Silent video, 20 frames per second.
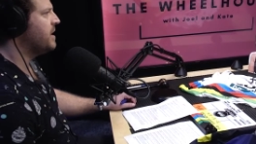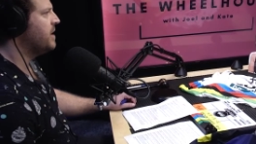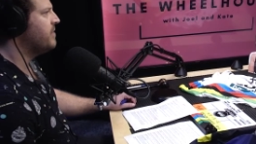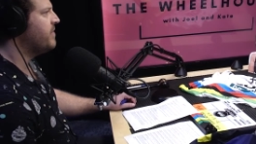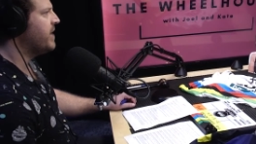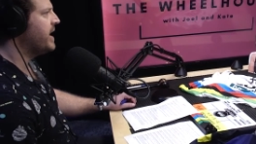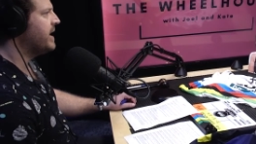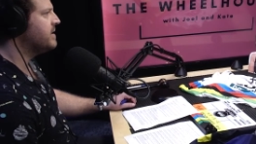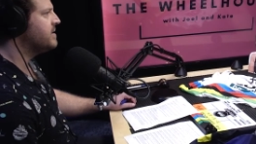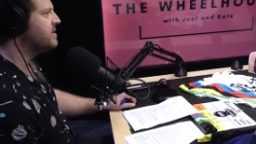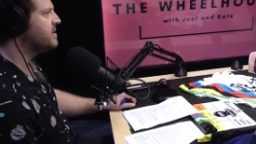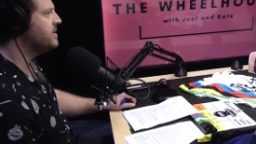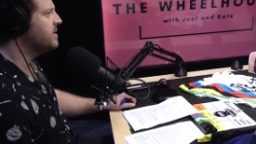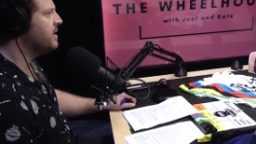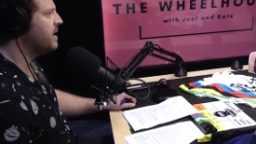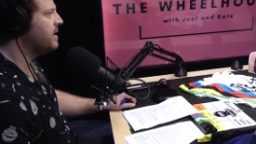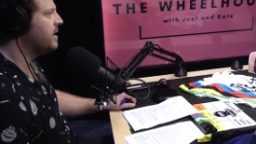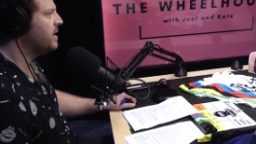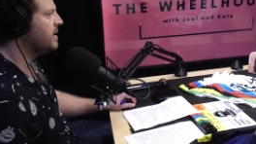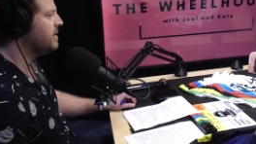event
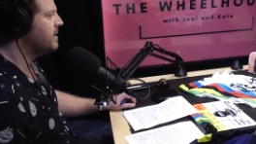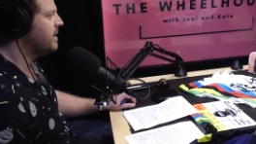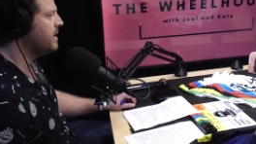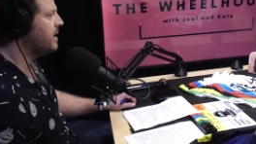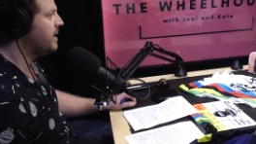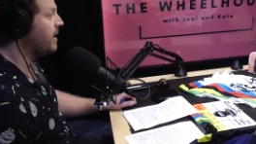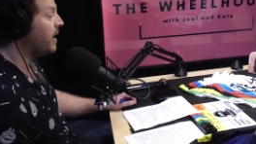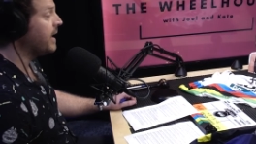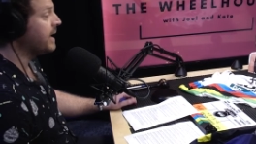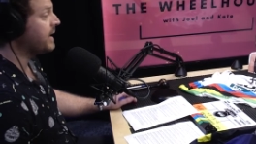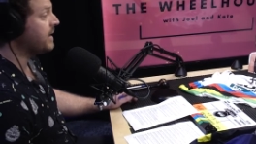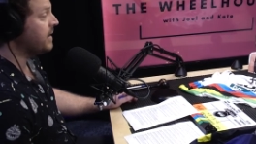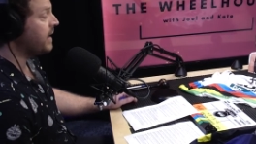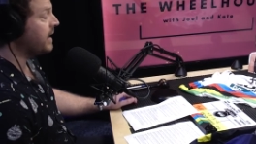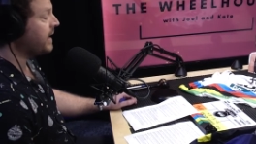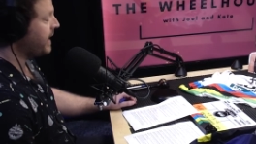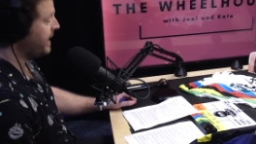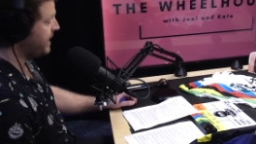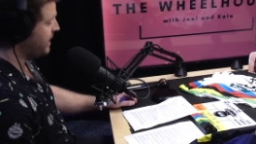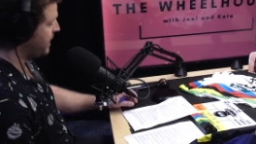I, I, I,
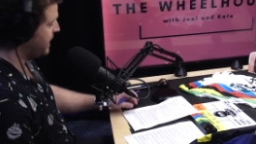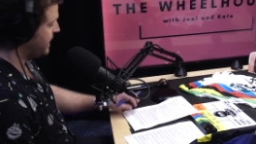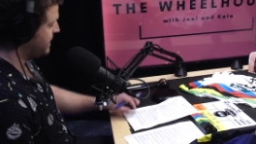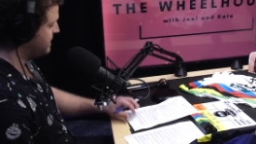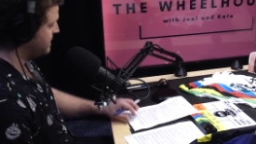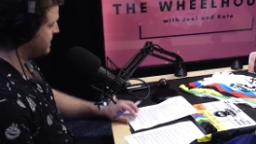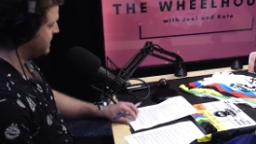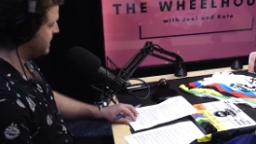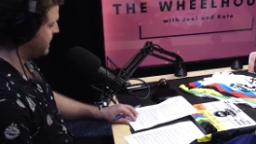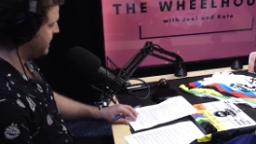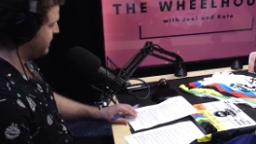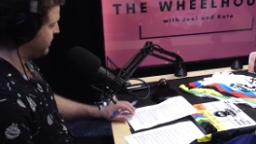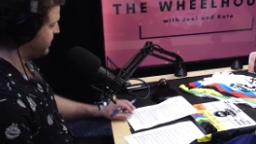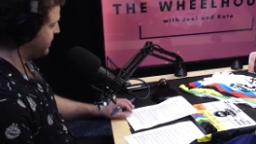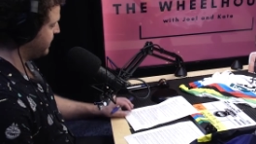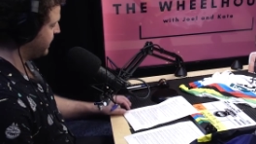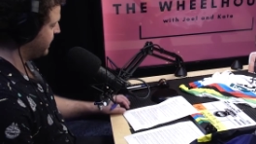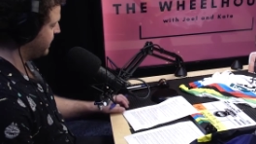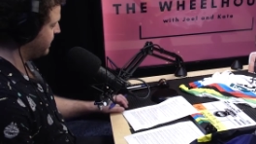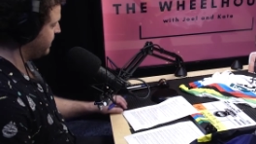okay i can see that
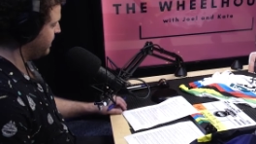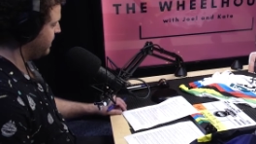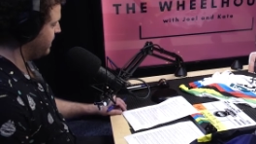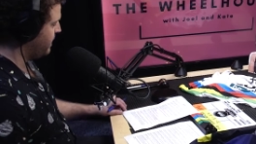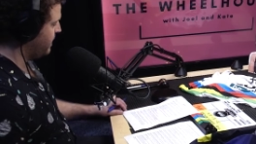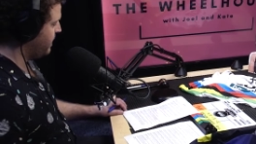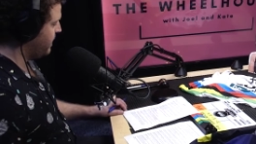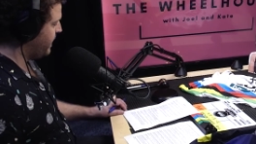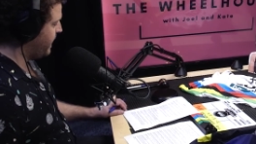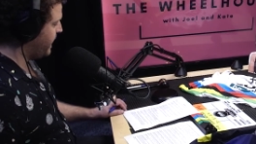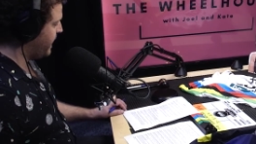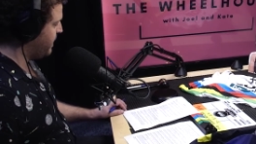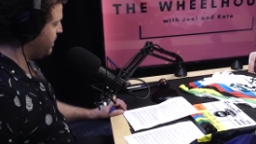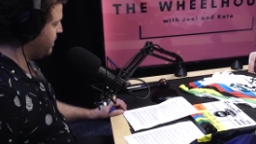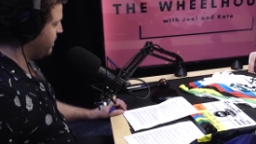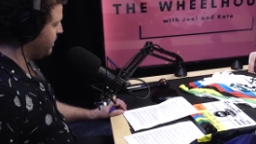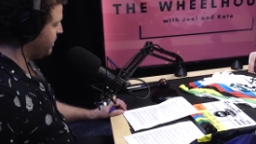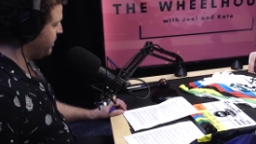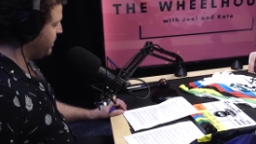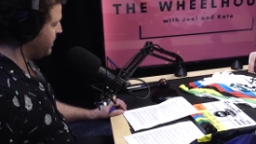working
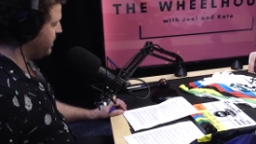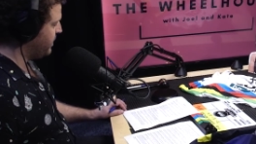um, yep.